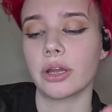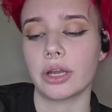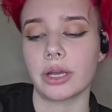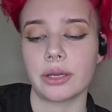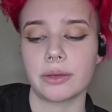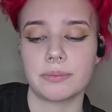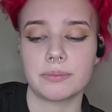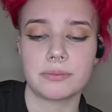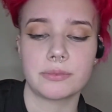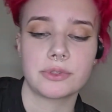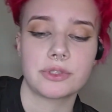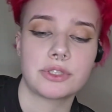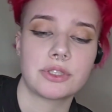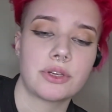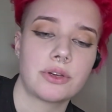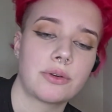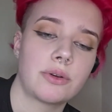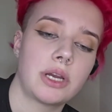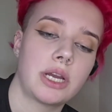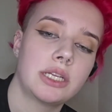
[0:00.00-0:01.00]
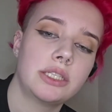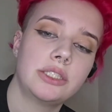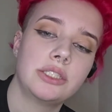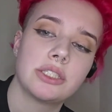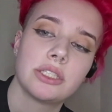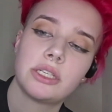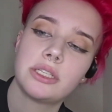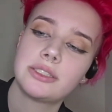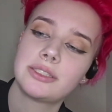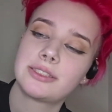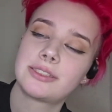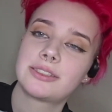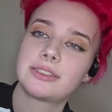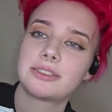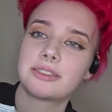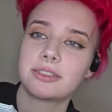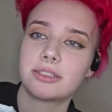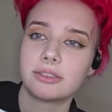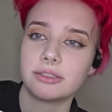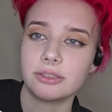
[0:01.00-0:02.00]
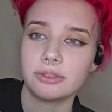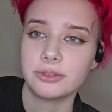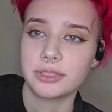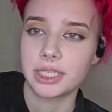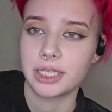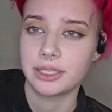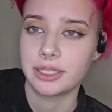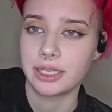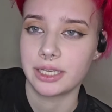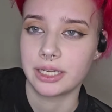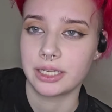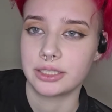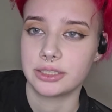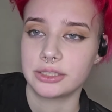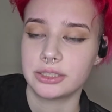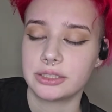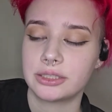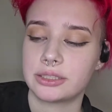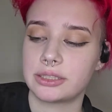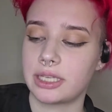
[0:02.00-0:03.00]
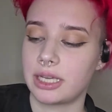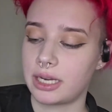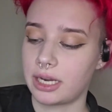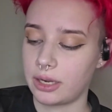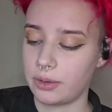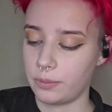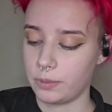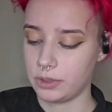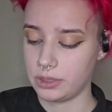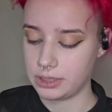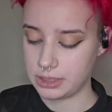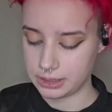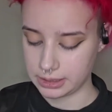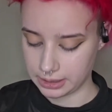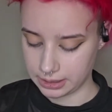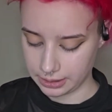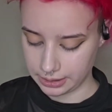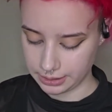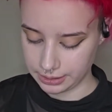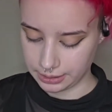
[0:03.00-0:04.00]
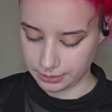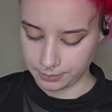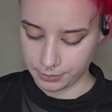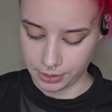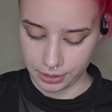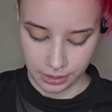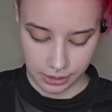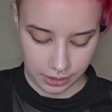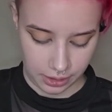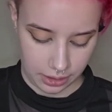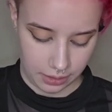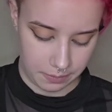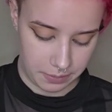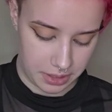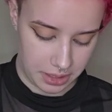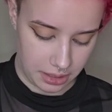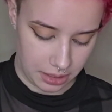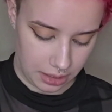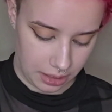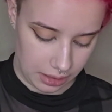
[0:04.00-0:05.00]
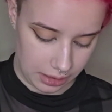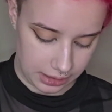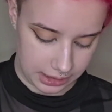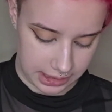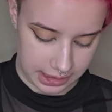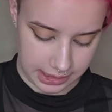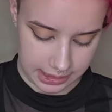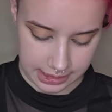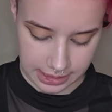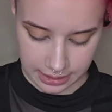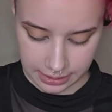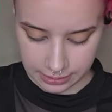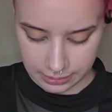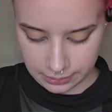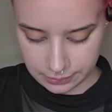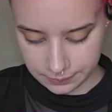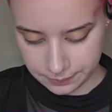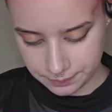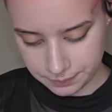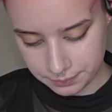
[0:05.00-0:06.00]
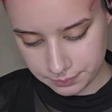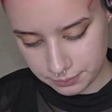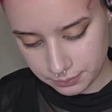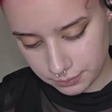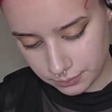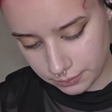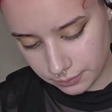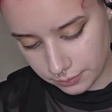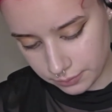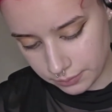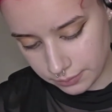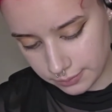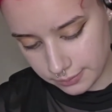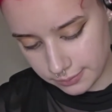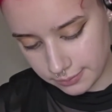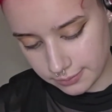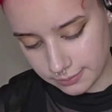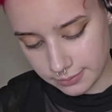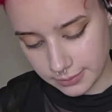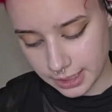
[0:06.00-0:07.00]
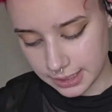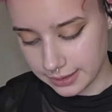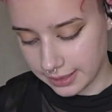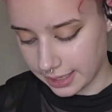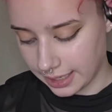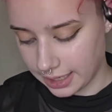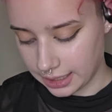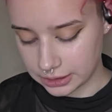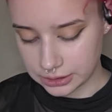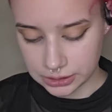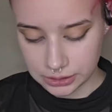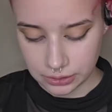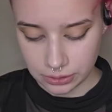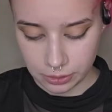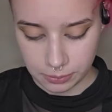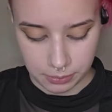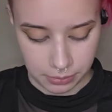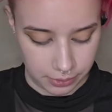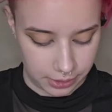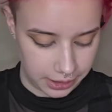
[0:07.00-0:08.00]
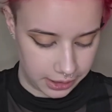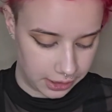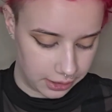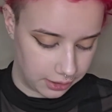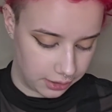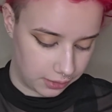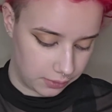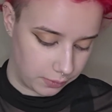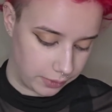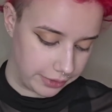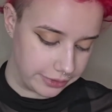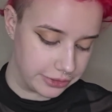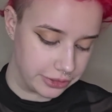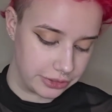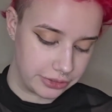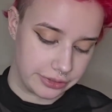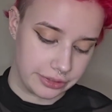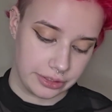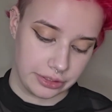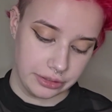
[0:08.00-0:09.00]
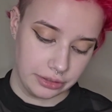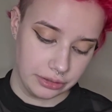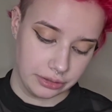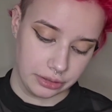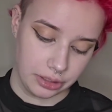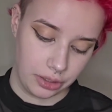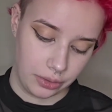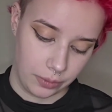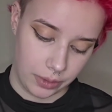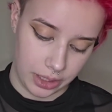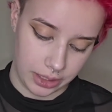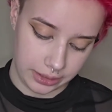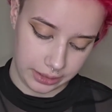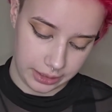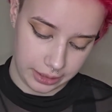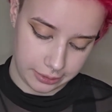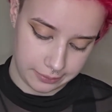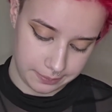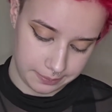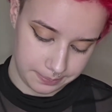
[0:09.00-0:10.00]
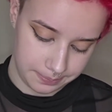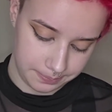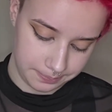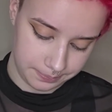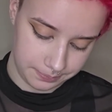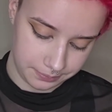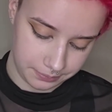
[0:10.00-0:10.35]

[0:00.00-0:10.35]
Okay, so I just glued down the edges, and I will say, I'm gonna be honest as hell, they actually look pretty good with just the glue on them.